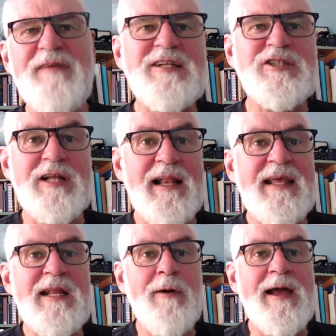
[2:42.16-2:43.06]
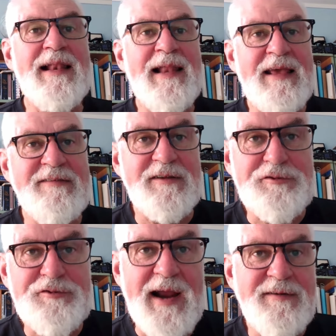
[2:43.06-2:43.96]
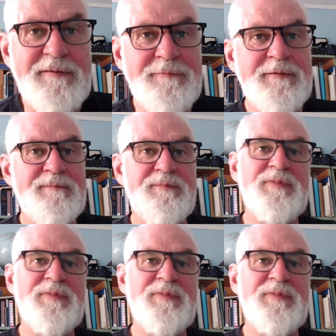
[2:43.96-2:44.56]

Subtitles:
conventionally, anyway, less attractive.